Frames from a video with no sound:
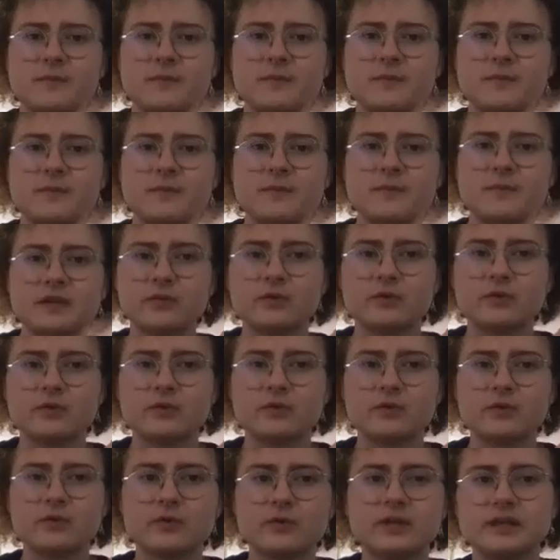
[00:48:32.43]
Systemic
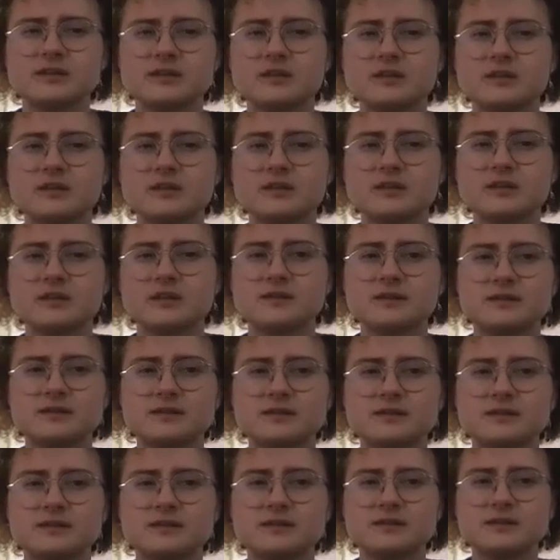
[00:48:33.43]
inequity is
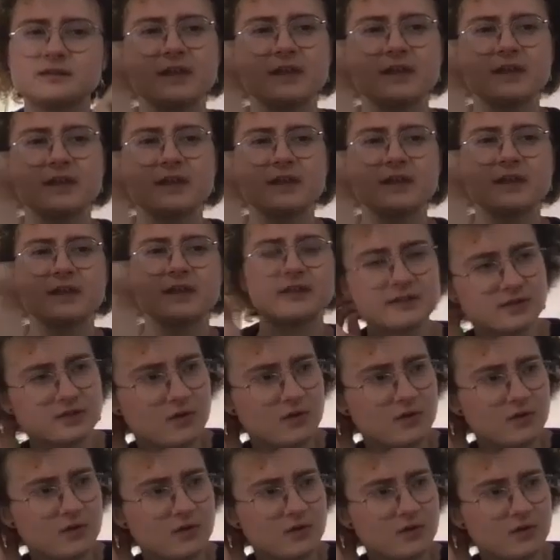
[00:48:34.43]
something
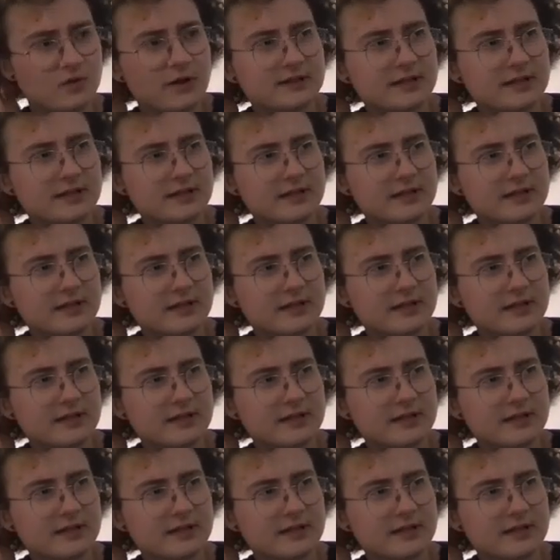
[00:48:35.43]
that's so,